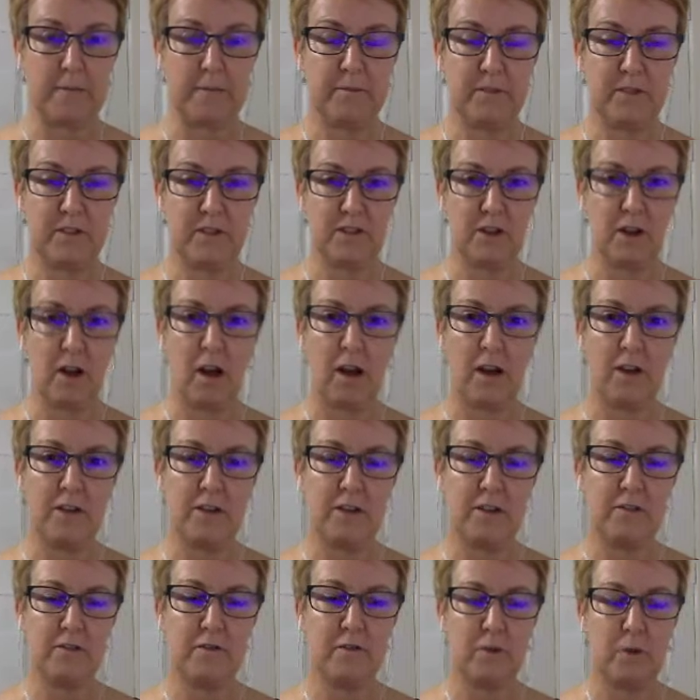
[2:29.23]
designed
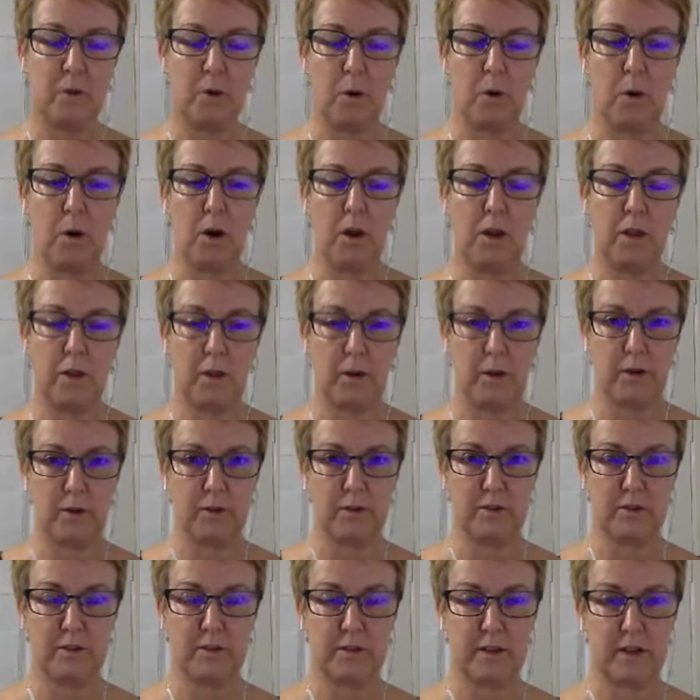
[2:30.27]
for
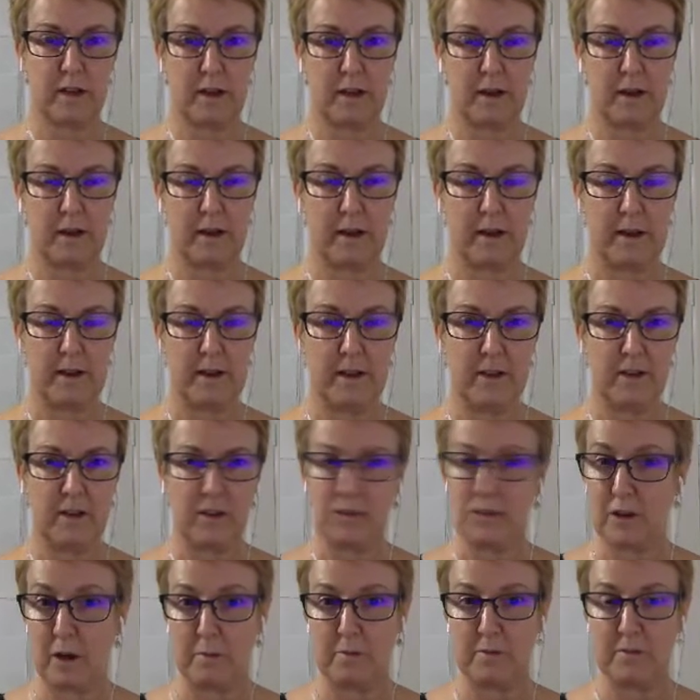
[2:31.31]
those
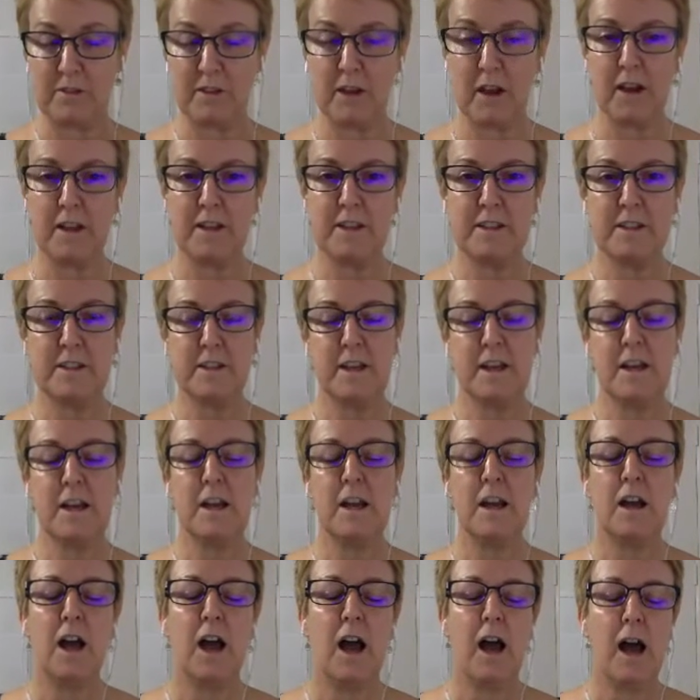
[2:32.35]
type of sites.
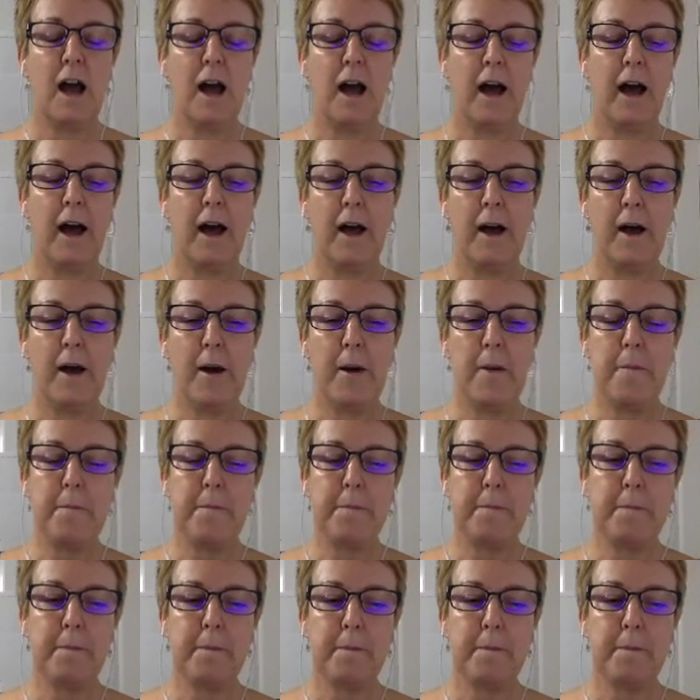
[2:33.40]
And